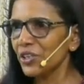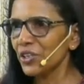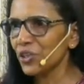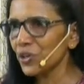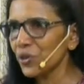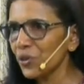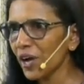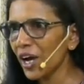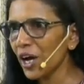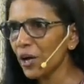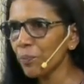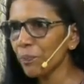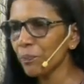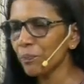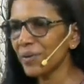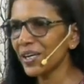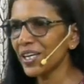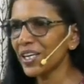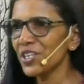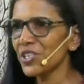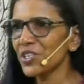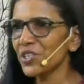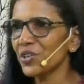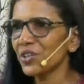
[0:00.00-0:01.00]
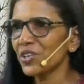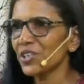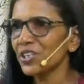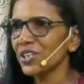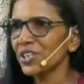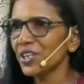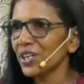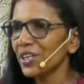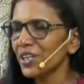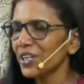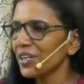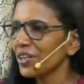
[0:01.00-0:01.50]
Do you have peace or
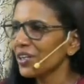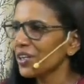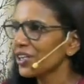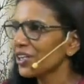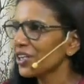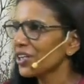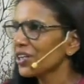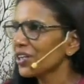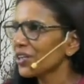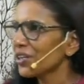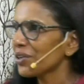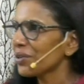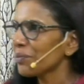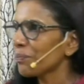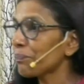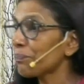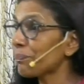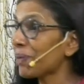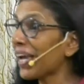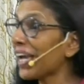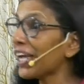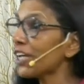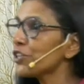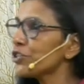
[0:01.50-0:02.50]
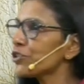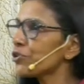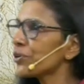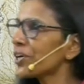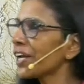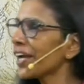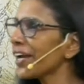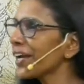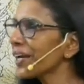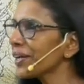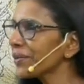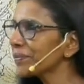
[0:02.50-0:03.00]
pain
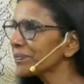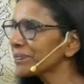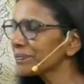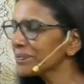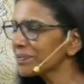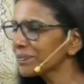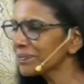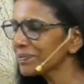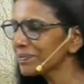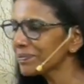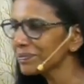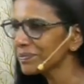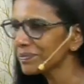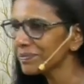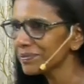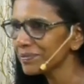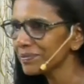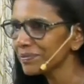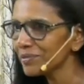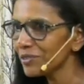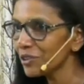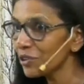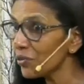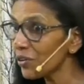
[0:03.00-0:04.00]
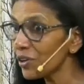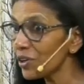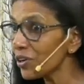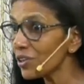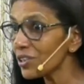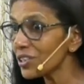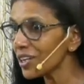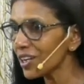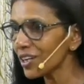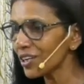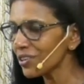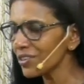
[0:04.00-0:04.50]
today? You will
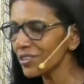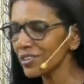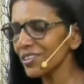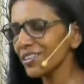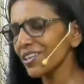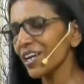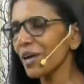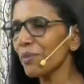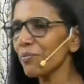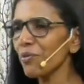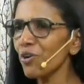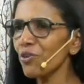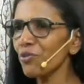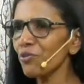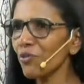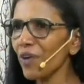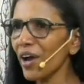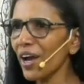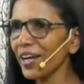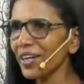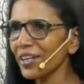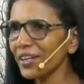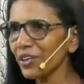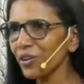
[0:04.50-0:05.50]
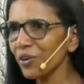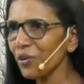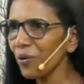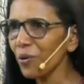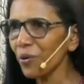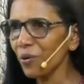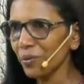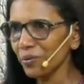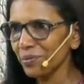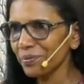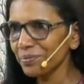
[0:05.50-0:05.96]
not tell yourself, I am all fine. No.